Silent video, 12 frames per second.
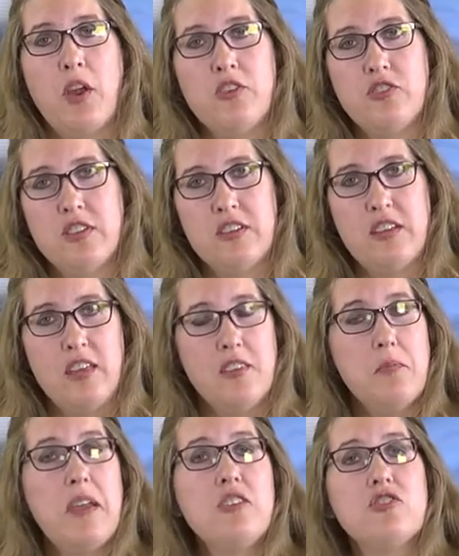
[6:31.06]
brush the
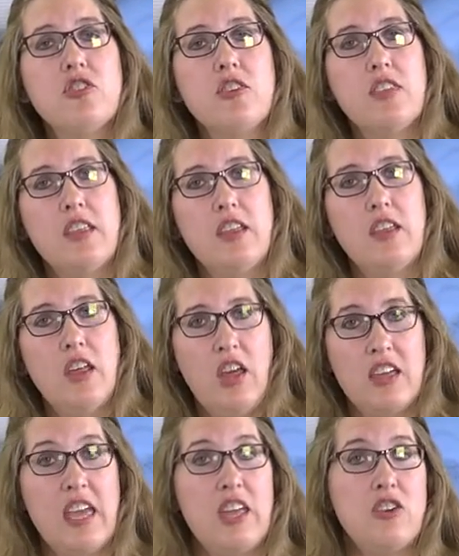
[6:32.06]
teeth, make sure that,
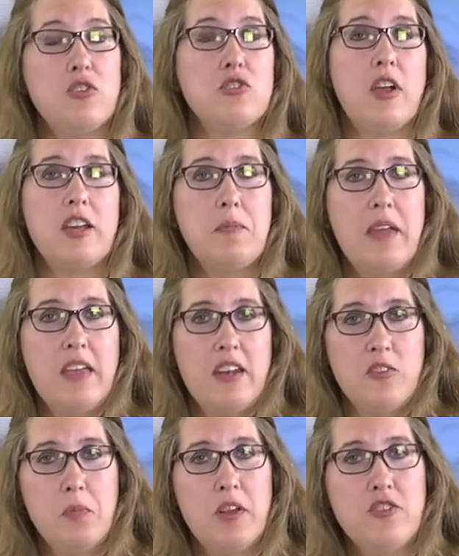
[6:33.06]
again, you try to make it
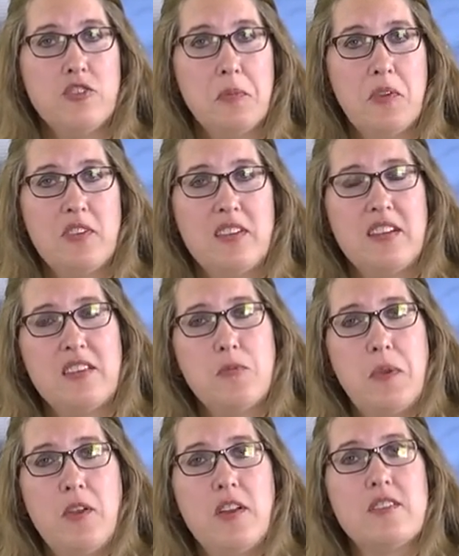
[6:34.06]
as pleasurable an
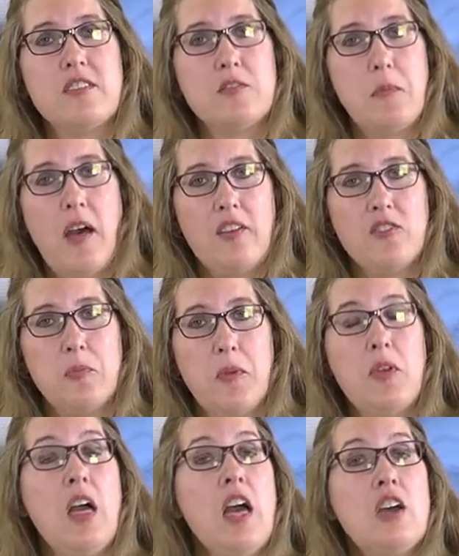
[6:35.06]
experience as
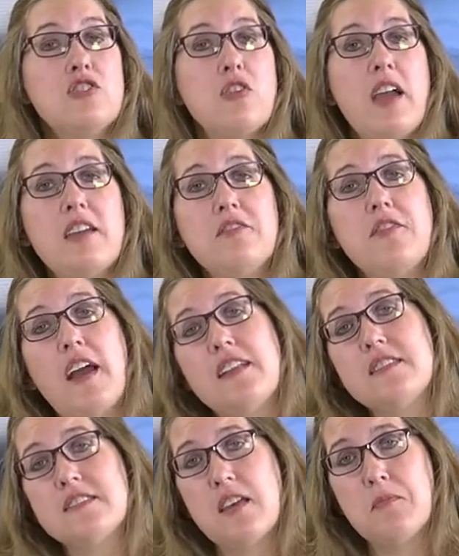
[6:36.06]
possible. Try to
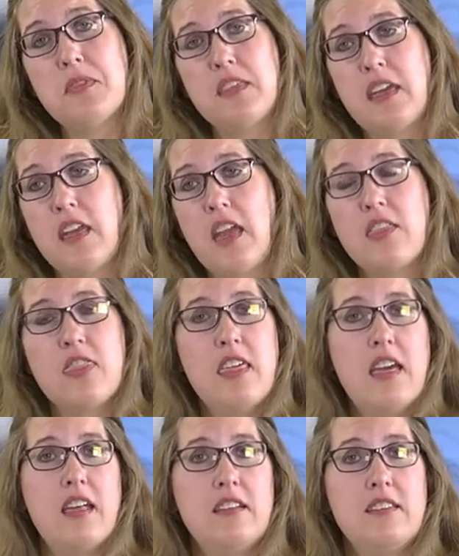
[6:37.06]
find something
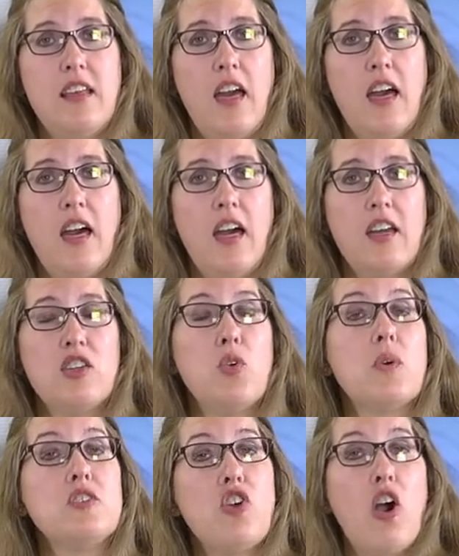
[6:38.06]
that
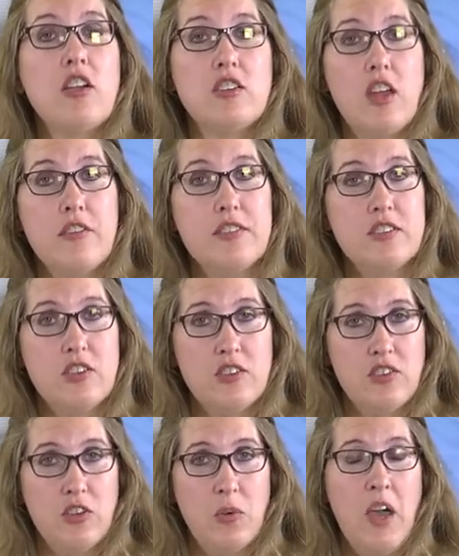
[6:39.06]
your dog loves to
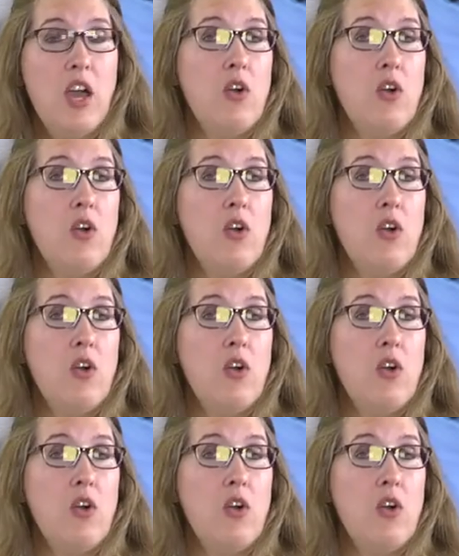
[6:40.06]
do,